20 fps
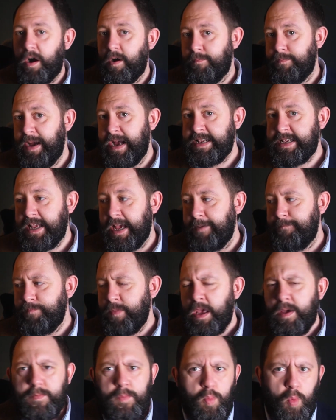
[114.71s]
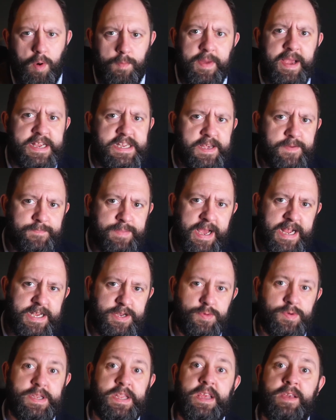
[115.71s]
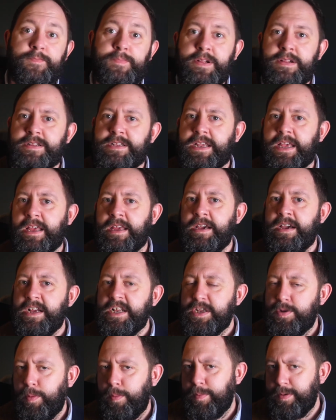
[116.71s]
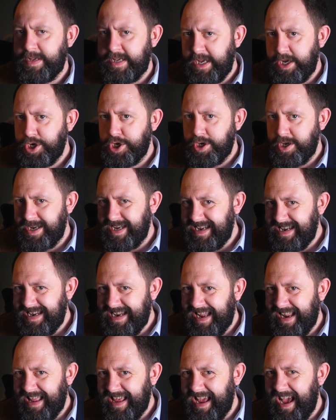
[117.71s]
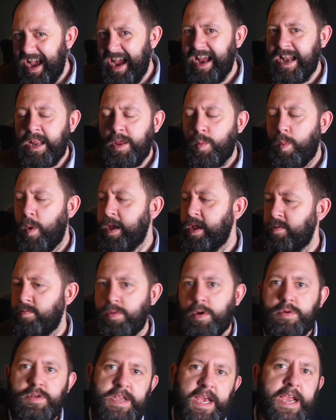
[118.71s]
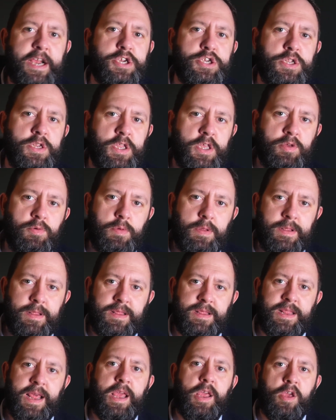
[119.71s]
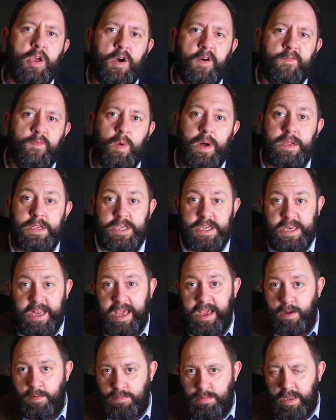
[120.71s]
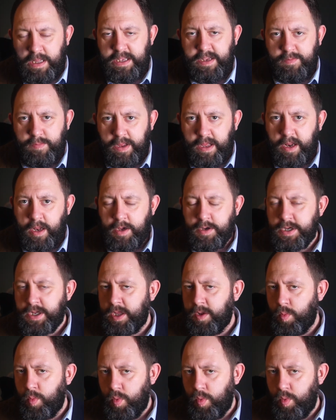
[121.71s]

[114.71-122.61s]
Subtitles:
better. And what makes it better is the ability to be positioned in nearly any way in rotation that you can think of while staying relatively close to the